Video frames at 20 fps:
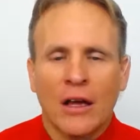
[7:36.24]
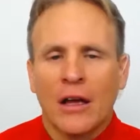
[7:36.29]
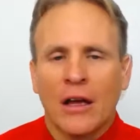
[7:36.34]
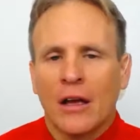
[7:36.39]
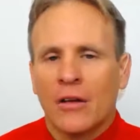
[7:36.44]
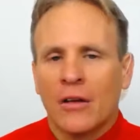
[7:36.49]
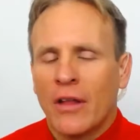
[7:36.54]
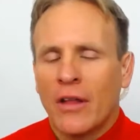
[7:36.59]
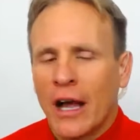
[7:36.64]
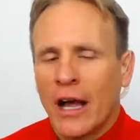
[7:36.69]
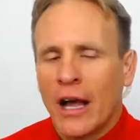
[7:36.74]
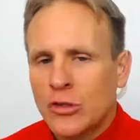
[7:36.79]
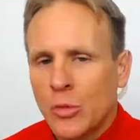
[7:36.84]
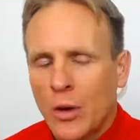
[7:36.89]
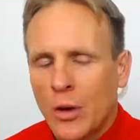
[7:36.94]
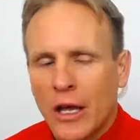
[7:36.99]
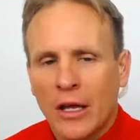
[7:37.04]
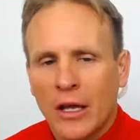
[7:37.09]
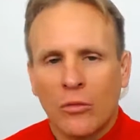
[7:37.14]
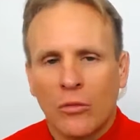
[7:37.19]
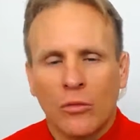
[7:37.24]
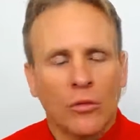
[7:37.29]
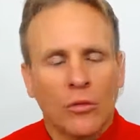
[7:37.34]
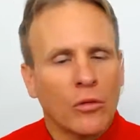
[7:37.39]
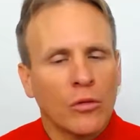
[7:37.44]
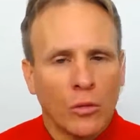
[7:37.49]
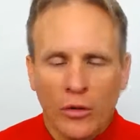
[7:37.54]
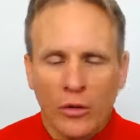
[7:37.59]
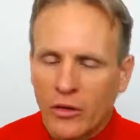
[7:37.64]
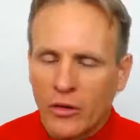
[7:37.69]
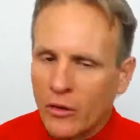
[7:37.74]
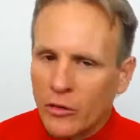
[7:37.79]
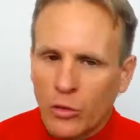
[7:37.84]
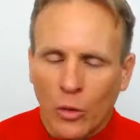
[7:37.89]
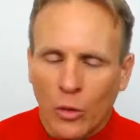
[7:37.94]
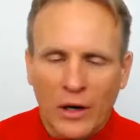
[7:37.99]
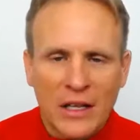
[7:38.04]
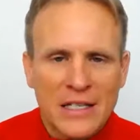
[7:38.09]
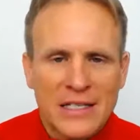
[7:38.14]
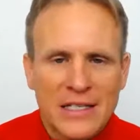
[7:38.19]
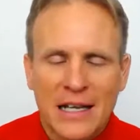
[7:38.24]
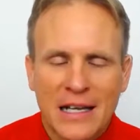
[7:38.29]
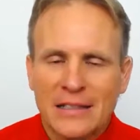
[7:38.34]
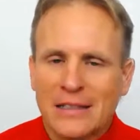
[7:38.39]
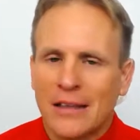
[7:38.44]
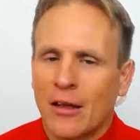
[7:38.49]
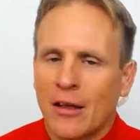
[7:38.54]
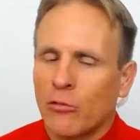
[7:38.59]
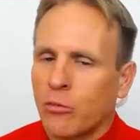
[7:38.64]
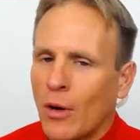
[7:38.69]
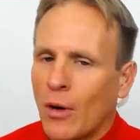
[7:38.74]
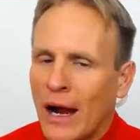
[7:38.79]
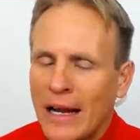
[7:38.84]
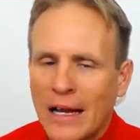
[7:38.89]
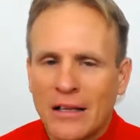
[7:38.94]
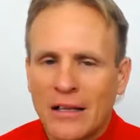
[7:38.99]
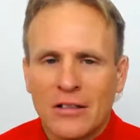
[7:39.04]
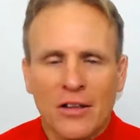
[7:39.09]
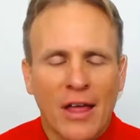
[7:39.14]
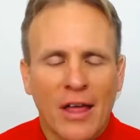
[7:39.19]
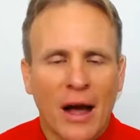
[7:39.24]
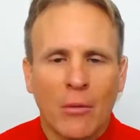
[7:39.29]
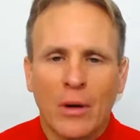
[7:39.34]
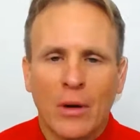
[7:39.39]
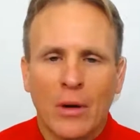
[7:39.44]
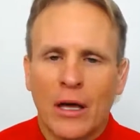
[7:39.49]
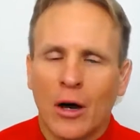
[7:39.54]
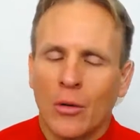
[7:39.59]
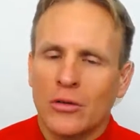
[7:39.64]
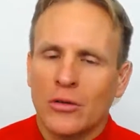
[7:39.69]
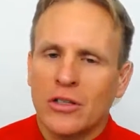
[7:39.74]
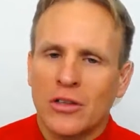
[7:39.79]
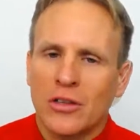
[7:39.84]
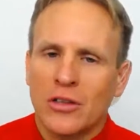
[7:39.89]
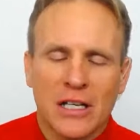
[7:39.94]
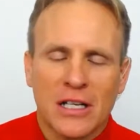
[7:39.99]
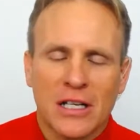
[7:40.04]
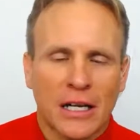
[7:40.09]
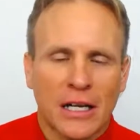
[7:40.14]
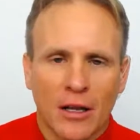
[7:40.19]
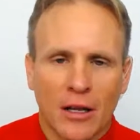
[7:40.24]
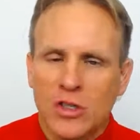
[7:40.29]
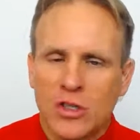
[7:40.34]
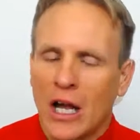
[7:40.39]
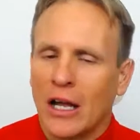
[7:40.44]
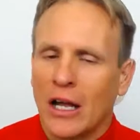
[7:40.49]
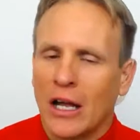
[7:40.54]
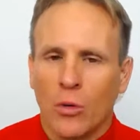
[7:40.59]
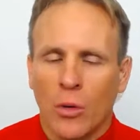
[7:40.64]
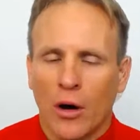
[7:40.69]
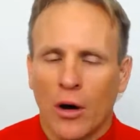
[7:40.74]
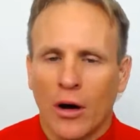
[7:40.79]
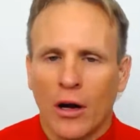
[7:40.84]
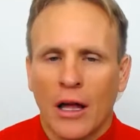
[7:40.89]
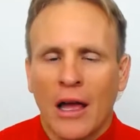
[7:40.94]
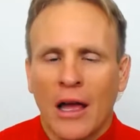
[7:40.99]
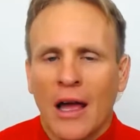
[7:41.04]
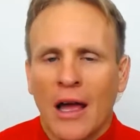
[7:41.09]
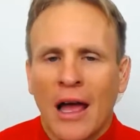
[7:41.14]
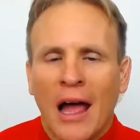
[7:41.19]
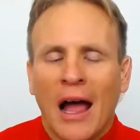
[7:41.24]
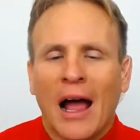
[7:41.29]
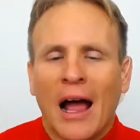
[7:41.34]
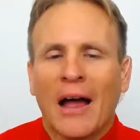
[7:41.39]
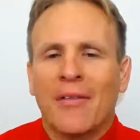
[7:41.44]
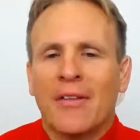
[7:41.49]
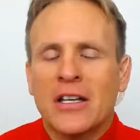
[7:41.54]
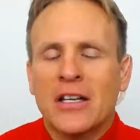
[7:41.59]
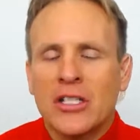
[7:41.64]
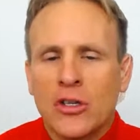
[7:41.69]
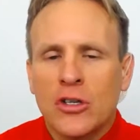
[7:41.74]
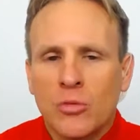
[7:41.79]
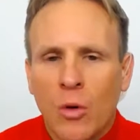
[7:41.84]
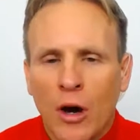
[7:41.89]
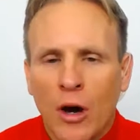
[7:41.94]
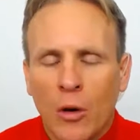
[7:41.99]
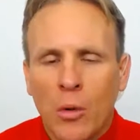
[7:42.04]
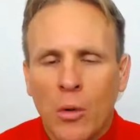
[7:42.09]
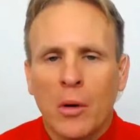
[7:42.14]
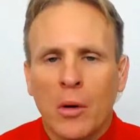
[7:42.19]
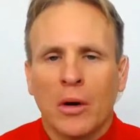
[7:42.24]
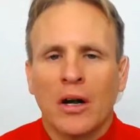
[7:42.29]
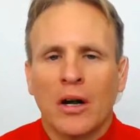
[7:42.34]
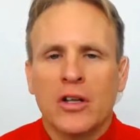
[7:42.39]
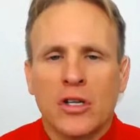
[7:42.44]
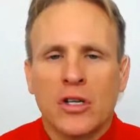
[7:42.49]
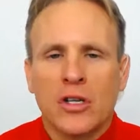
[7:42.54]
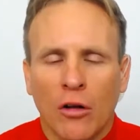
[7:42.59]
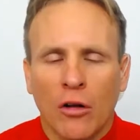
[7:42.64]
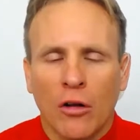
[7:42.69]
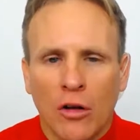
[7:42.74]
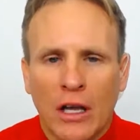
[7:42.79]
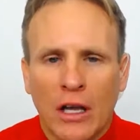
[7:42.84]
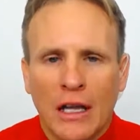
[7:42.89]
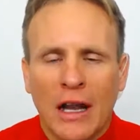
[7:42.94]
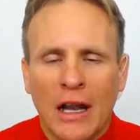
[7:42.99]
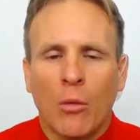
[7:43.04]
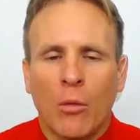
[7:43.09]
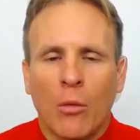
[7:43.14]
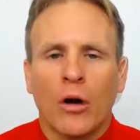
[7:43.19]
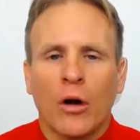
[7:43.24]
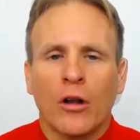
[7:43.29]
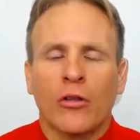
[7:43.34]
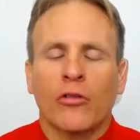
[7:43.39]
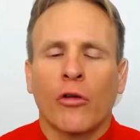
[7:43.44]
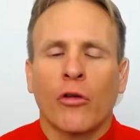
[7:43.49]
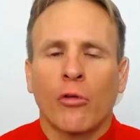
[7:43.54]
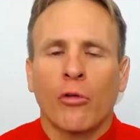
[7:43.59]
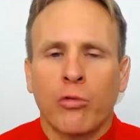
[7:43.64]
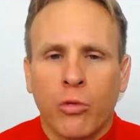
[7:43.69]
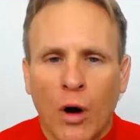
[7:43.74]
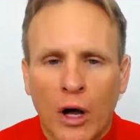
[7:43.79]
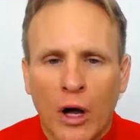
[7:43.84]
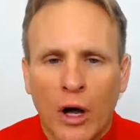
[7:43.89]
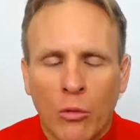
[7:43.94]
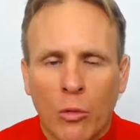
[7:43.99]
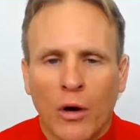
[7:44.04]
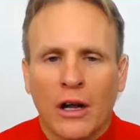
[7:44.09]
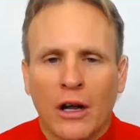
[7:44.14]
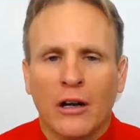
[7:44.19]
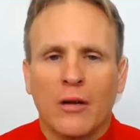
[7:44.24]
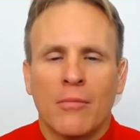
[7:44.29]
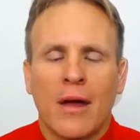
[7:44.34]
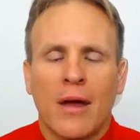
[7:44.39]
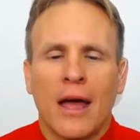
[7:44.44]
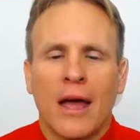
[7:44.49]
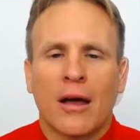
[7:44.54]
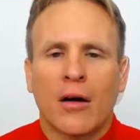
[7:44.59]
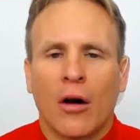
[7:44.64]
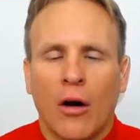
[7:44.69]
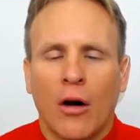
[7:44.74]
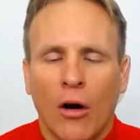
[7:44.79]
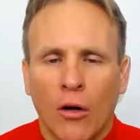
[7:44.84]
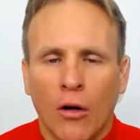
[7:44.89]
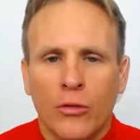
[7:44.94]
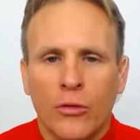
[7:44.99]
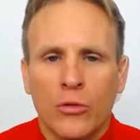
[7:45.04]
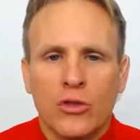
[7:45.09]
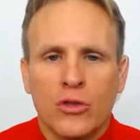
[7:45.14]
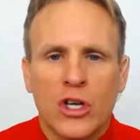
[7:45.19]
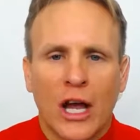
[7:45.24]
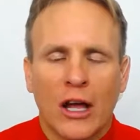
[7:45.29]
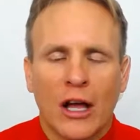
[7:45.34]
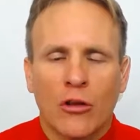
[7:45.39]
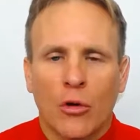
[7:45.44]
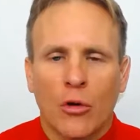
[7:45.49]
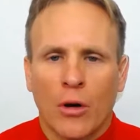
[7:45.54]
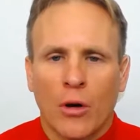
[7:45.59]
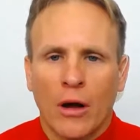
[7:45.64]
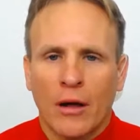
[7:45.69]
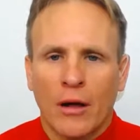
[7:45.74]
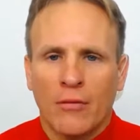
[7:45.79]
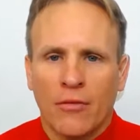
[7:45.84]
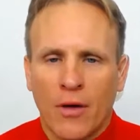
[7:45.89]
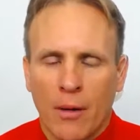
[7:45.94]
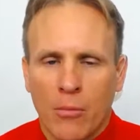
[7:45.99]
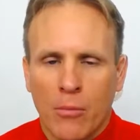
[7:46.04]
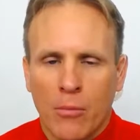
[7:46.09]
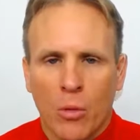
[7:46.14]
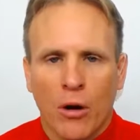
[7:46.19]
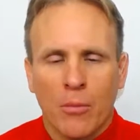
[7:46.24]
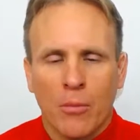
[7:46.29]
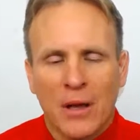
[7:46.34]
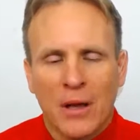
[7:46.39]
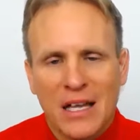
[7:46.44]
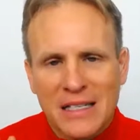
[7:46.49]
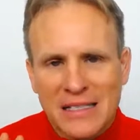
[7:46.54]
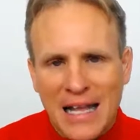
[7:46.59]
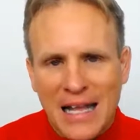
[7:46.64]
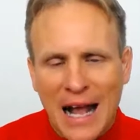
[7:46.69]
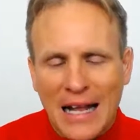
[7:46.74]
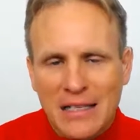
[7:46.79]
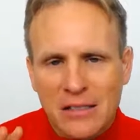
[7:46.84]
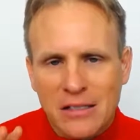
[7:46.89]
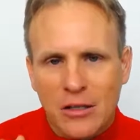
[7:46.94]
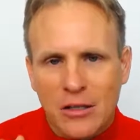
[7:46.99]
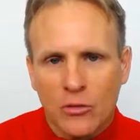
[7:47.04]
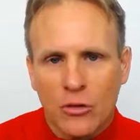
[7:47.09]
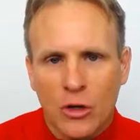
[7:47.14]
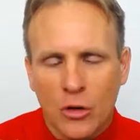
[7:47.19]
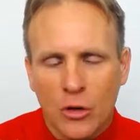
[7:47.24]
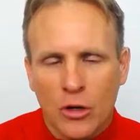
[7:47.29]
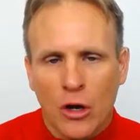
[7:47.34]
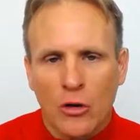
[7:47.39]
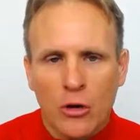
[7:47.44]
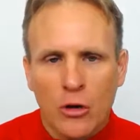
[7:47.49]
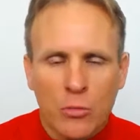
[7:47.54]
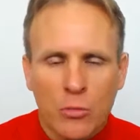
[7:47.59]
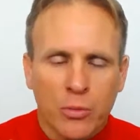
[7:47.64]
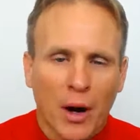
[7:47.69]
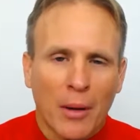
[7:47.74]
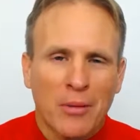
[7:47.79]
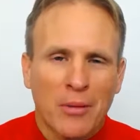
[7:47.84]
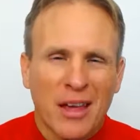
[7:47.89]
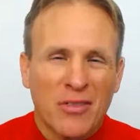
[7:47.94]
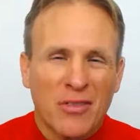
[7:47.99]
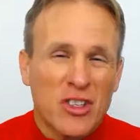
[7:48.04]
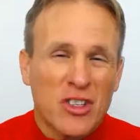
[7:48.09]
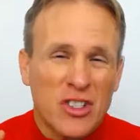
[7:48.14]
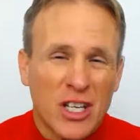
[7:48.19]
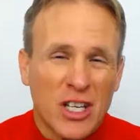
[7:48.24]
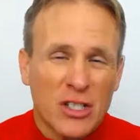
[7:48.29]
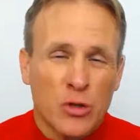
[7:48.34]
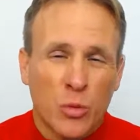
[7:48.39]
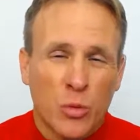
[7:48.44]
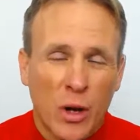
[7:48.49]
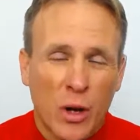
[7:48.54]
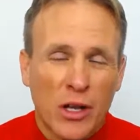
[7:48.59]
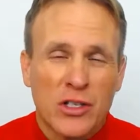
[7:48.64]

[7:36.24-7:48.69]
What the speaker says: next week with the 26th, and then right into that we go into the 2nd of January. And this is where we want to start looking at what it's the run we're going to make all through January and February, because that's the new year. You probably have the 6 weeks.